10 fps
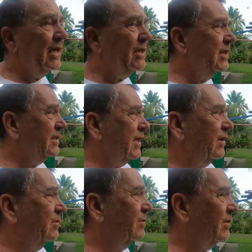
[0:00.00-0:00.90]
And
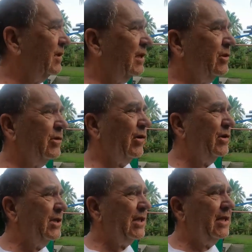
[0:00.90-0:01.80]
so that's what they were
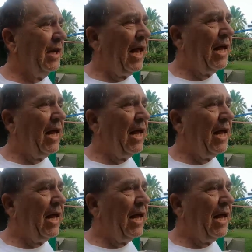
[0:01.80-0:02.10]
discussing it.